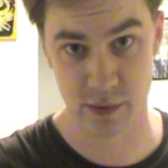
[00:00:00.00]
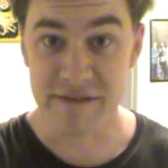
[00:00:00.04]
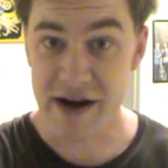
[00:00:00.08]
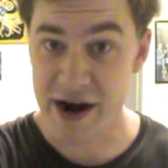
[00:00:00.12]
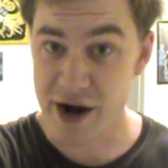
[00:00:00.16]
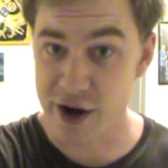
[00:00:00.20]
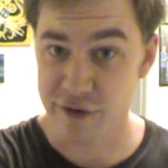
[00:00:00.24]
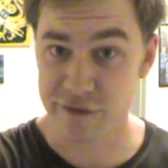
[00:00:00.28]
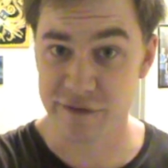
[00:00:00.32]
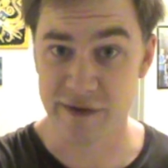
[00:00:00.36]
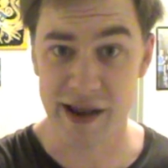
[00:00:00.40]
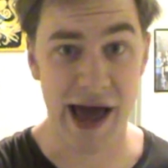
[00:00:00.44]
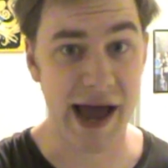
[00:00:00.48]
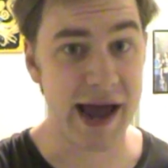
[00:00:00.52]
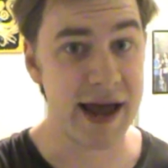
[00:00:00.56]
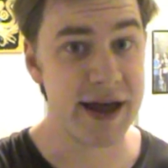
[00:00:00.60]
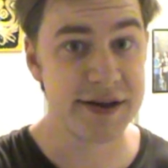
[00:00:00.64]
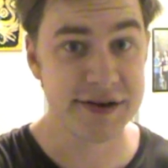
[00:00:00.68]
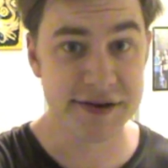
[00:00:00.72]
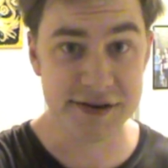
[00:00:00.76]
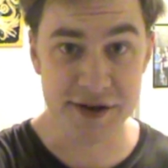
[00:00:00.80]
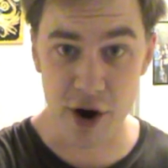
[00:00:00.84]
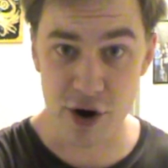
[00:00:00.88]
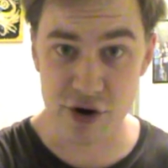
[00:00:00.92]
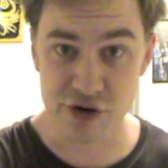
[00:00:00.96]
Firefly,
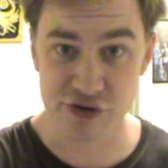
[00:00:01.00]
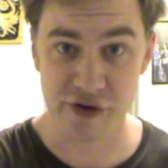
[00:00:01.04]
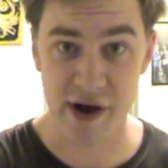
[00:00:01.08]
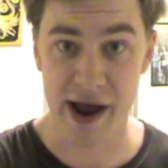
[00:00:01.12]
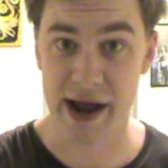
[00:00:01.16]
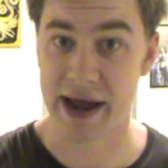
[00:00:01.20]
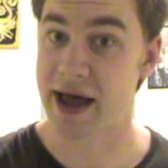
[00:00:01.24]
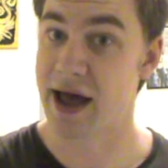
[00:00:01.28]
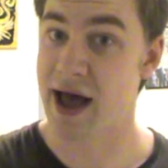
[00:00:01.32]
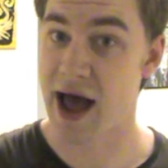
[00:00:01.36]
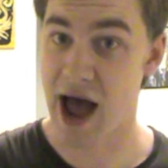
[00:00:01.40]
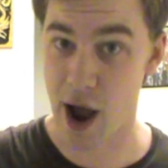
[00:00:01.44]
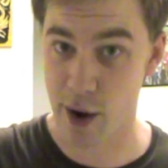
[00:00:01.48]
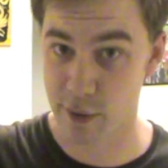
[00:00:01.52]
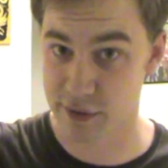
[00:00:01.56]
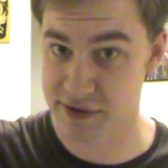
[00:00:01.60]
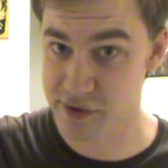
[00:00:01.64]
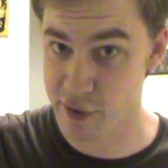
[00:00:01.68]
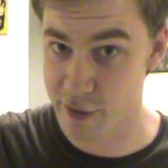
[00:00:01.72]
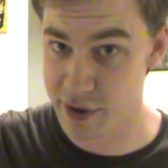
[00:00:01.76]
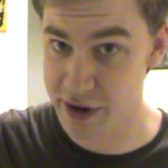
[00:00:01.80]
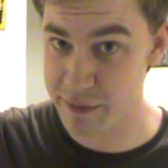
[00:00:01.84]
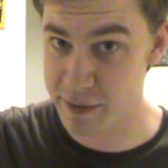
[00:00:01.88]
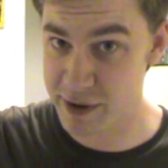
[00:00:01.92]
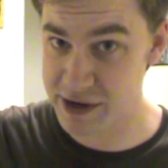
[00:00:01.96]
Star Trek, I was
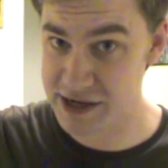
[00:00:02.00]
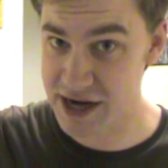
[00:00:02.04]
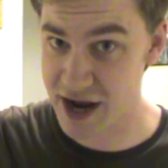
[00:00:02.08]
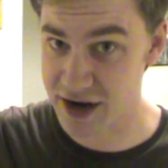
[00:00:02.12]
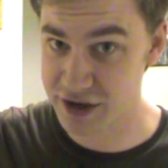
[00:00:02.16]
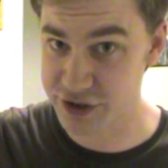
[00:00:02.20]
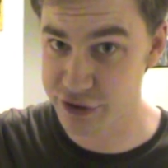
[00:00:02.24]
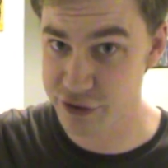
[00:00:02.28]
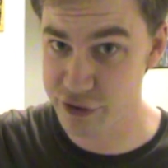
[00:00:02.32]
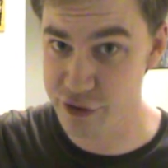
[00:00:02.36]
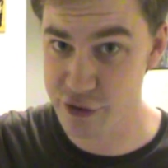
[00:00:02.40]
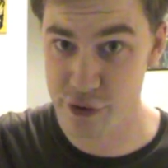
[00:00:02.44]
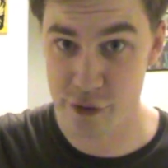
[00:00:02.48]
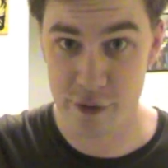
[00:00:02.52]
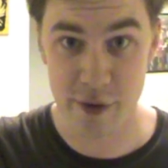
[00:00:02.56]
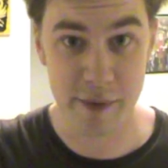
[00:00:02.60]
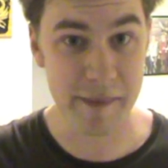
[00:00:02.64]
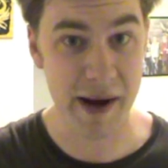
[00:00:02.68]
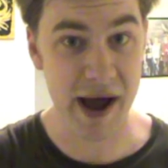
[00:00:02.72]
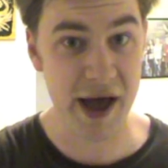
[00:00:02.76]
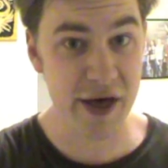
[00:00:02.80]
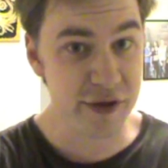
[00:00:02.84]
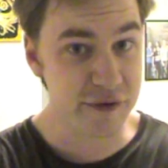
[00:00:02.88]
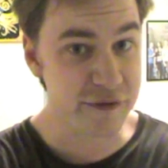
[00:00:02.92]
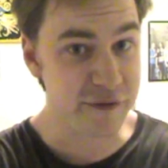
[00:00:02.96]
going to bring Doctor Who,
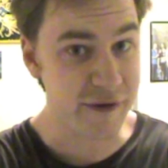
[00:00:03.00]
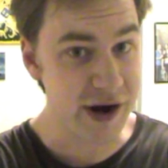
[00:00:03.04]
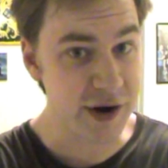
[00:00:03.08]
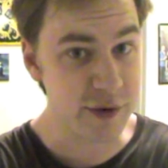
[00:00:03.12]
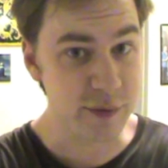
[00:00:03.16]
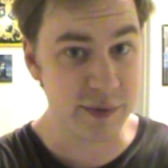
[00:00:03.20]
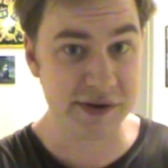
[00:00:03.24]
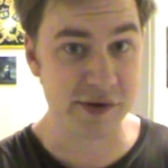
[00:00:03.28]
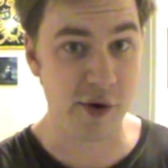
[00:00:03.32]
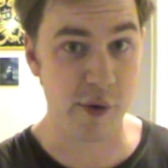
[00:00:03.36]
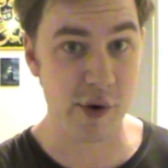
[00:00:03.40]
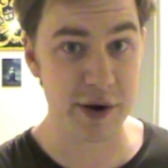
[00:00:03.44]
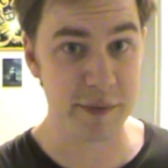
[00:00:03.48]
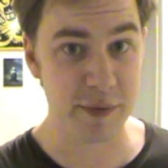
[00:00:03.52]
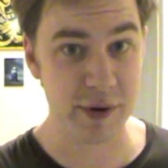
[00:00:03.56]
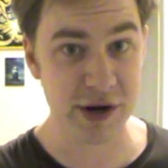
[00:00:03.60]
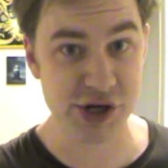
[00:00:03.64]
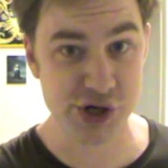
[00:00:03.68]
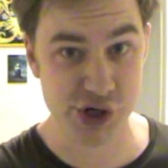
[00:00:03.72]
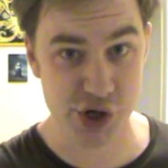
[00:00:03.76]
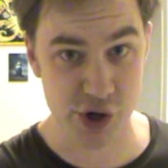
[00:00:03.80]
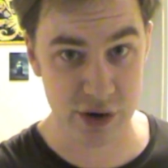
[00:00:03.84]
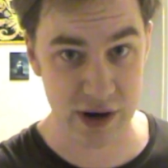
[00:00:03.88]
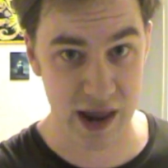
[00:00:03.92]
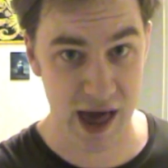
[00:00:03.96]
my other friend was going to bring
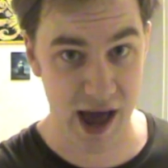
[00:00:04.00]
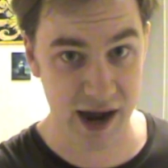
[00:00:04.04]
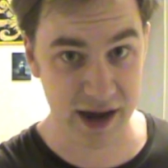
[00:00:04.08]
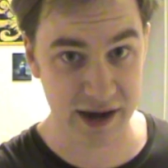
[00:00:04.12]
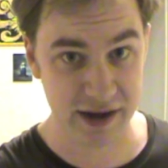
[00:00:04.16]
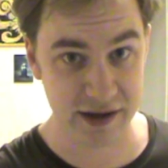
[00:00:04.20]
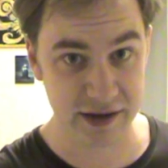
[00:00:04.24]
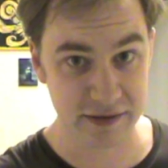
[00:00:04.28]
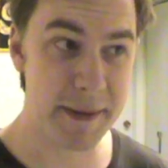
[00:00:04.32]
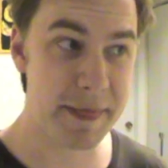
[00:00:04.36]
Sherlock.